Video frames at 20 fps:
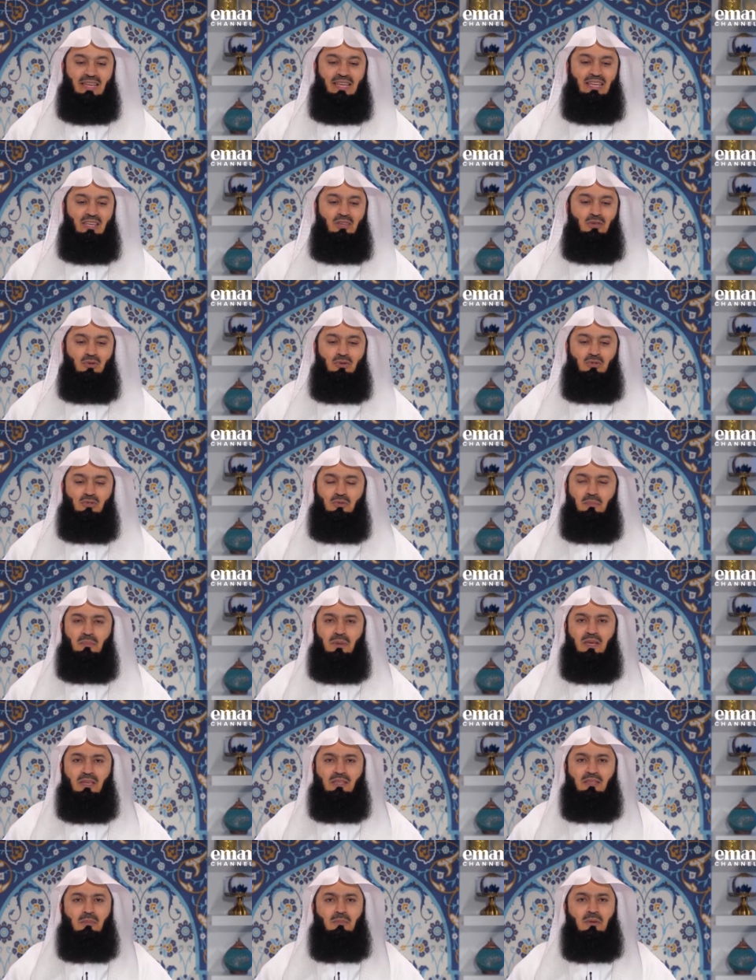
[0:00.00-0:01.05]
He used to
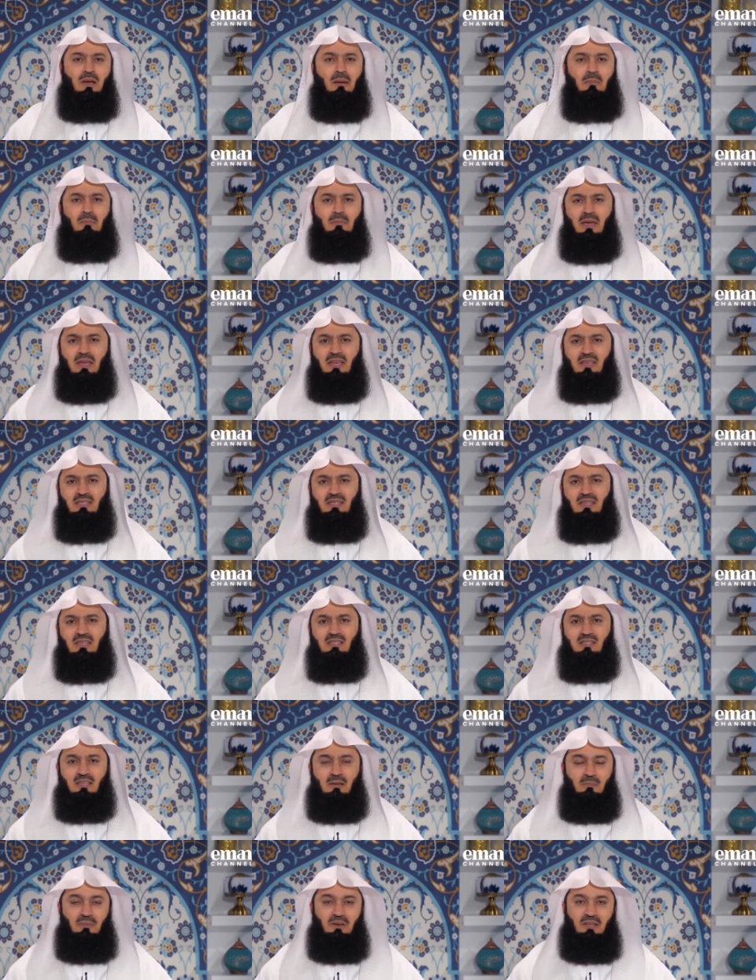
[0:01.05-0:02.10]
make some amazing
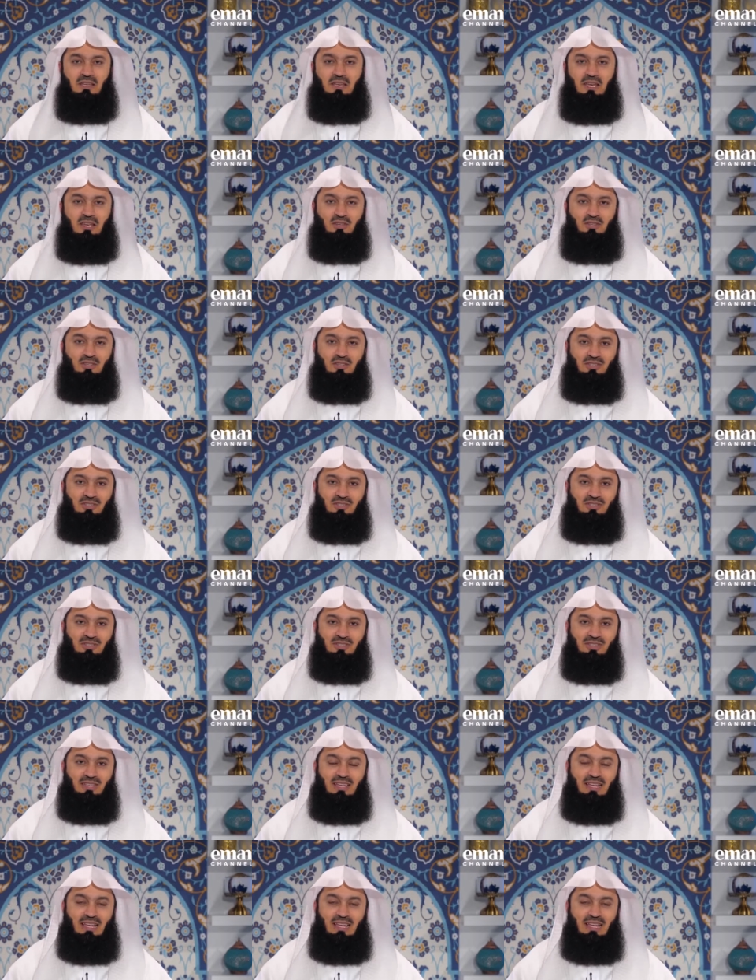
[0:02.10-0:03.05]
supplications.